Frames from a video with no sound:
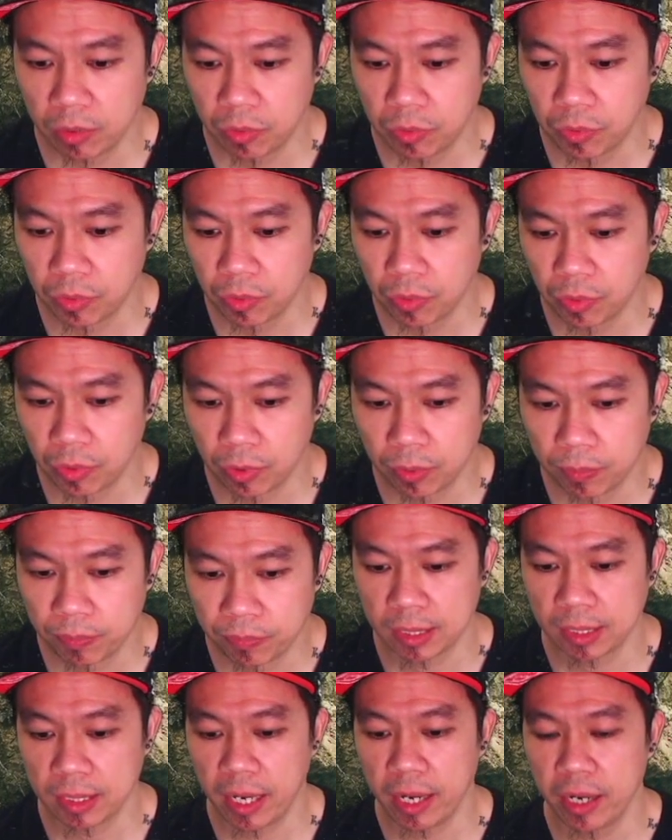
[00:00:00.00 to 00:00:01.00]
to
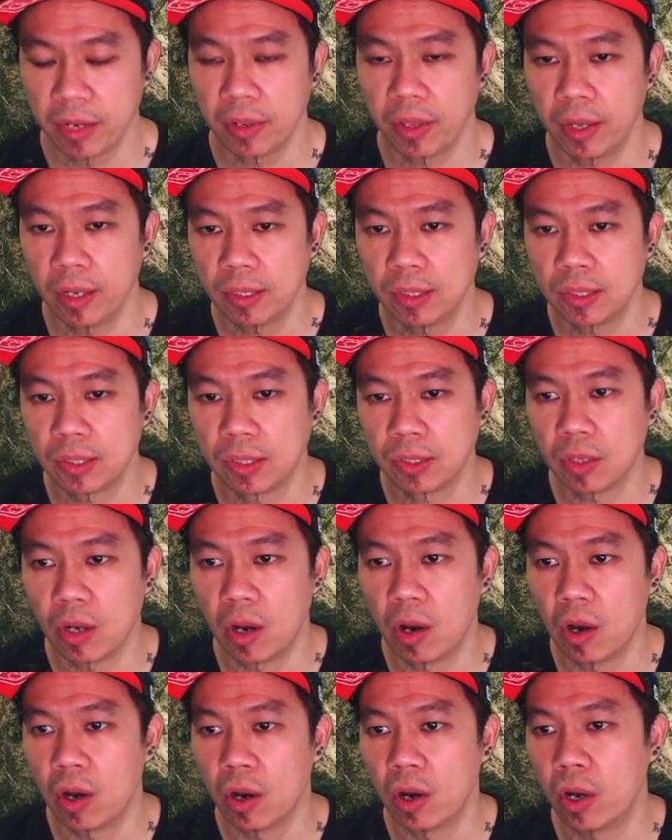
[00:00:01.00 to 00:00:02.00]
assign this
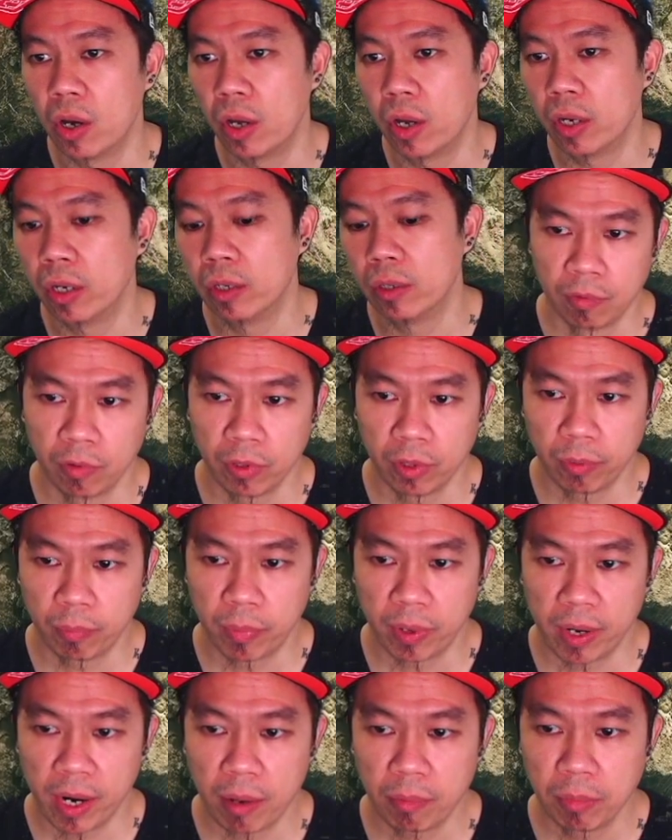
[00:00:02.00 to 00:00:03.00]
for the
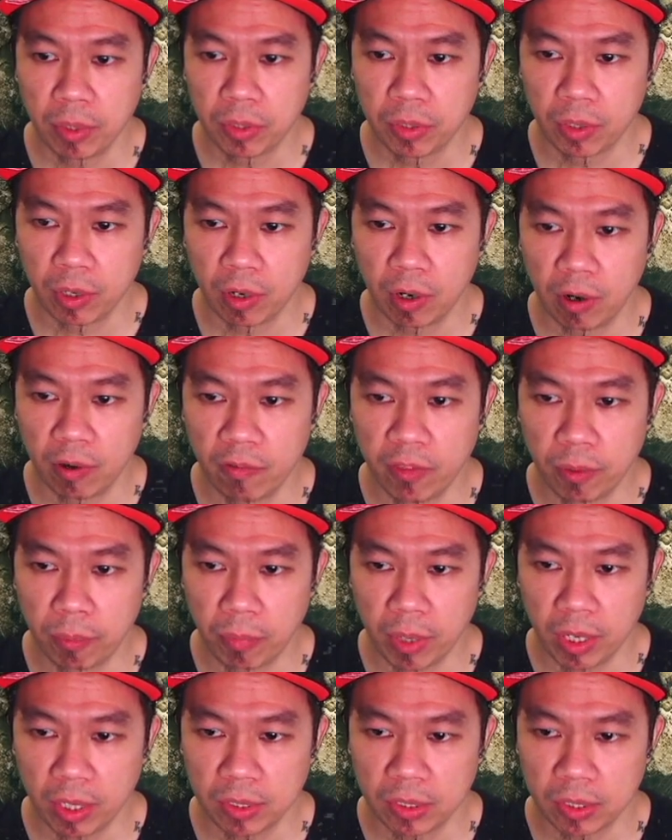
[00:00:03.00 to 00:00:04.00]
parameter of the
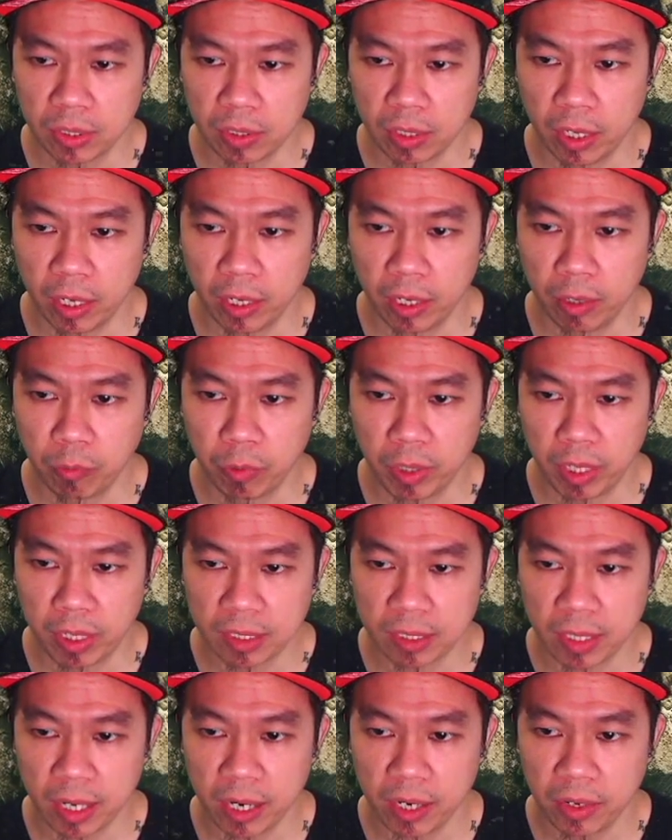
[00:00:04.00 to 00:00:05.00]
Mist, and then we
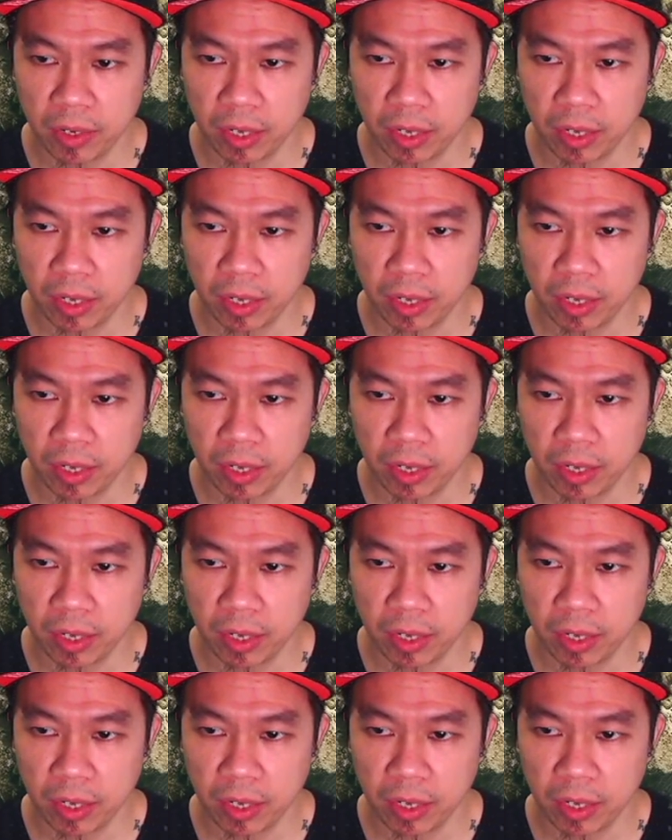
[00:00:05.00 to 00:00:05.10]
assign